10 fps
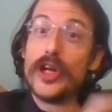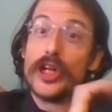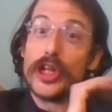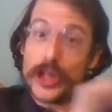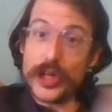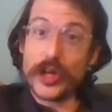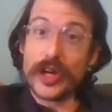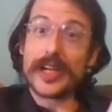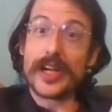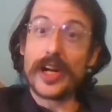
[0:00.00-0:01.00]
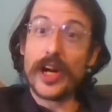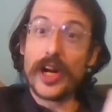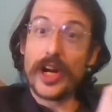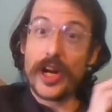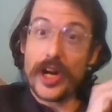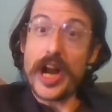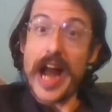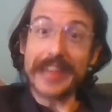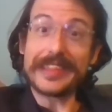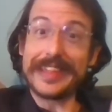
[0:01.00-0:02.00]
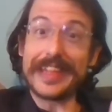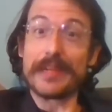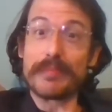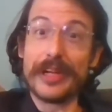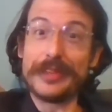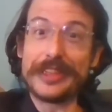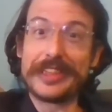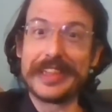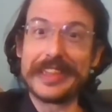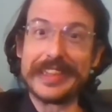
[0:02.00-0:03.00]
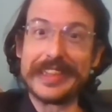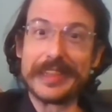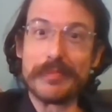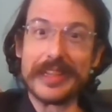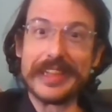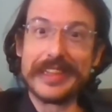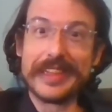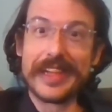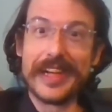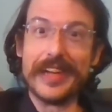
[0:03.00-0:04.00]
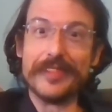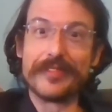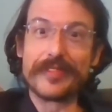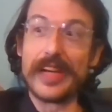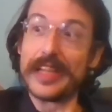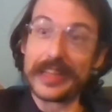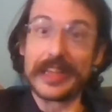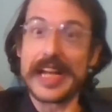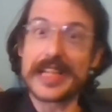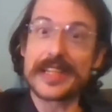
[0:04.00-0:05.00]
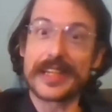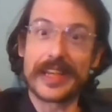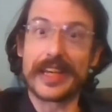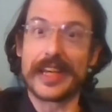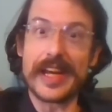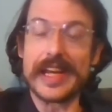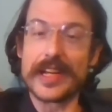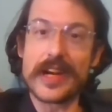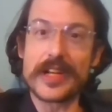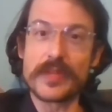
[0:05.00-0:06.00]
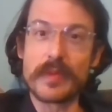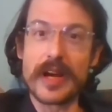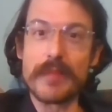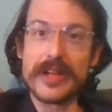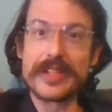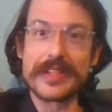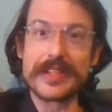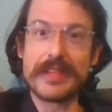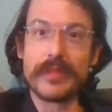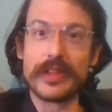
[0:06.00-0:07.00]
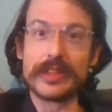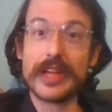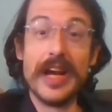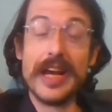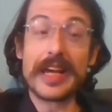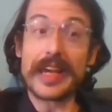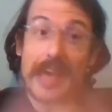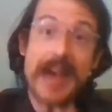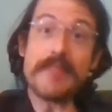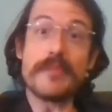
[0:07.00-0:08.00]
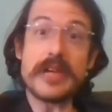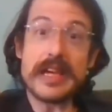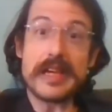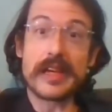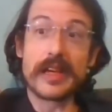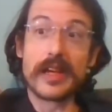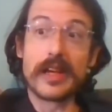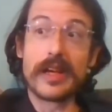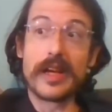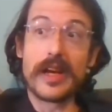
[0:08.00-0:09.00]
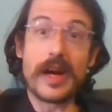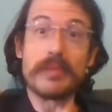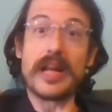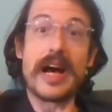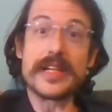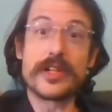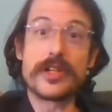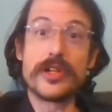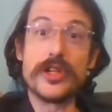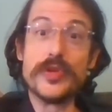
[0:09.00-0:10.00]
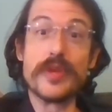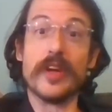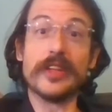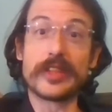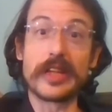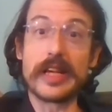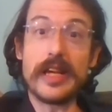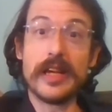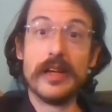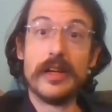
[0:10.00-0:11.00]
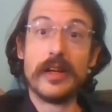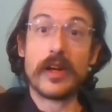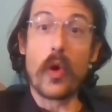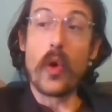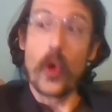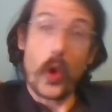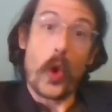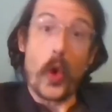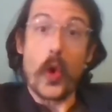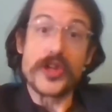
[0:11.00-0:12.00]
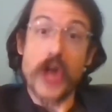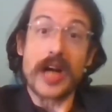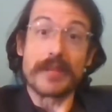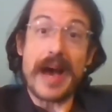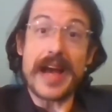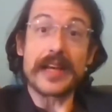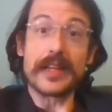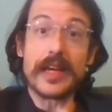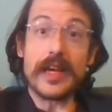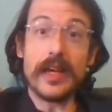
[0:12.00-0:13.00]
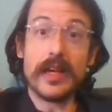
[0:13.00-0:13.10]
your Gnostic approach to this discipline of let's get in touch with our personal symbols can't be applied universally or dogmatically,